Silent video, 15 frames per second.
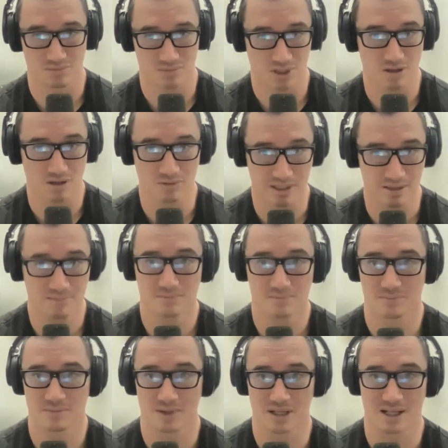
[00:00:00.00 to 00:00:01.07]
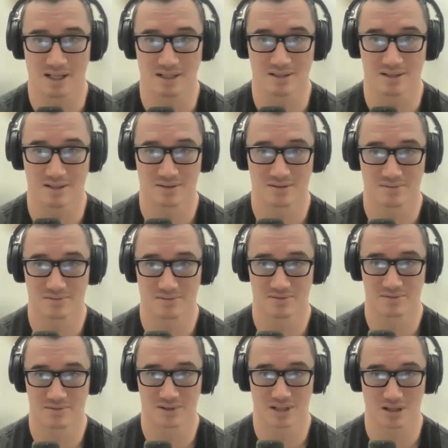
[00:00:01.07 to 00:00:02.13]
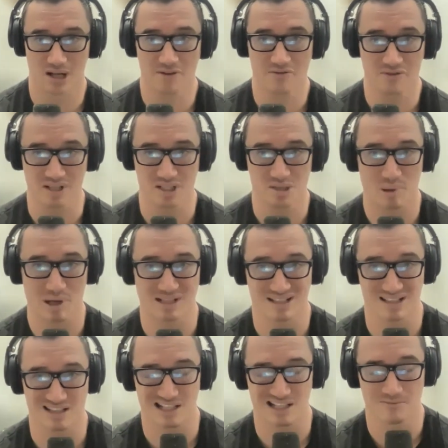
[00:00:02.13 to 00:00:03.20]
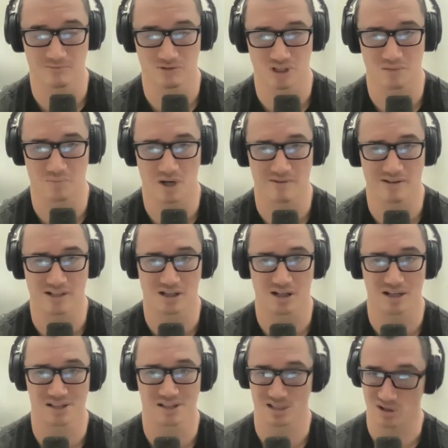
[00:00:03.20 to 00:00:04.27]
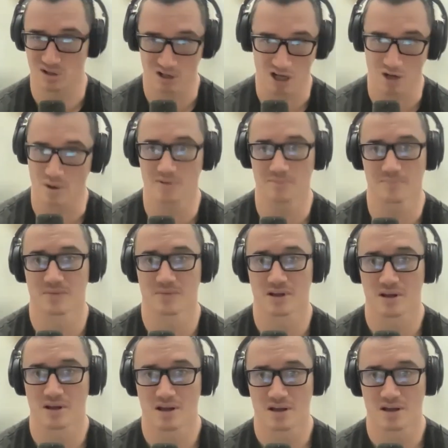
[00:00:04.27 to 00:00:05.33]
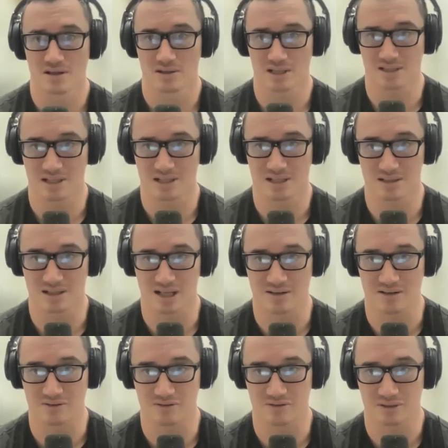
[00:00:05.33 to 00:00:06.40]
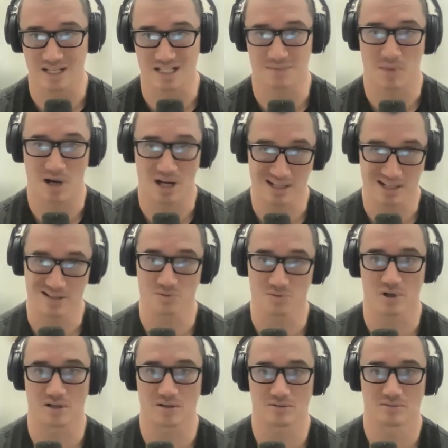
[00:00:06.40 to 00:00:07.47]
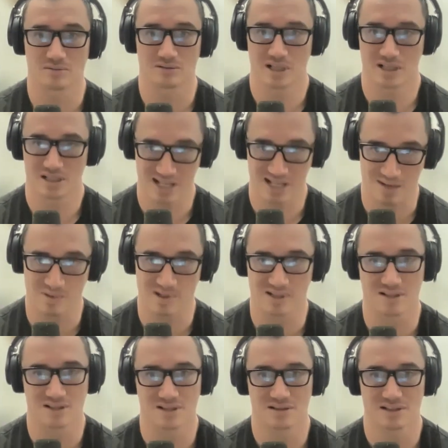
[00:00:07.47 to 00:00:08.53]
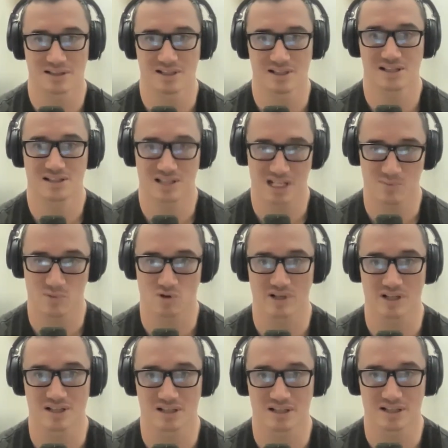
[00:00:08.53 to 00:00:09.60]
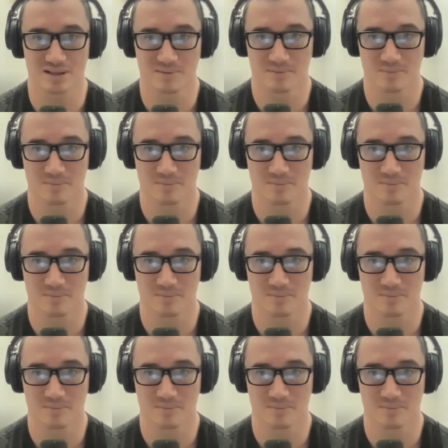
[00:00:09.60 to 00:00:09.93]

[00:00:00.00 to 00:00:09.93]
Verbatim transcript: lonely, and the life expectancy for unmarried guys is a lot lower. Yeah. They tend to have less money as well, less happiness. They get sick more easily,